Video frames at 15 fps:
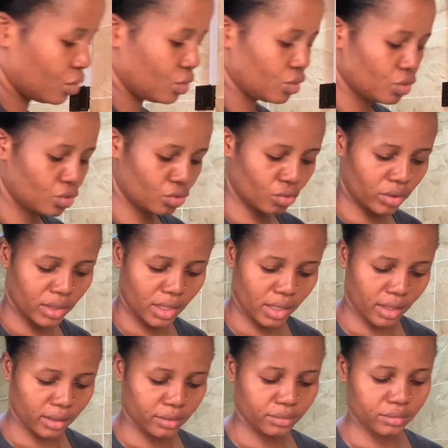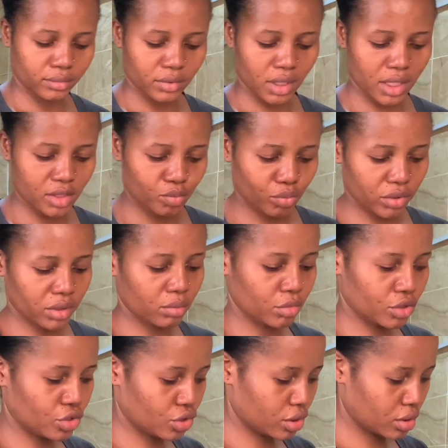So yeah, that's pretty
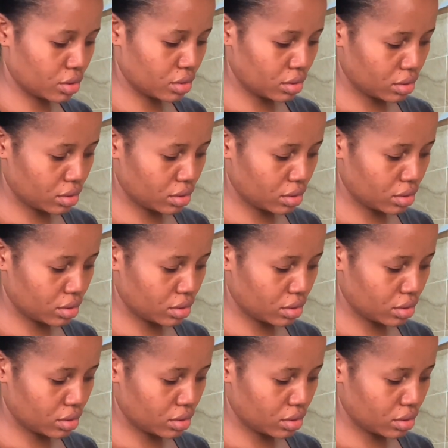much it.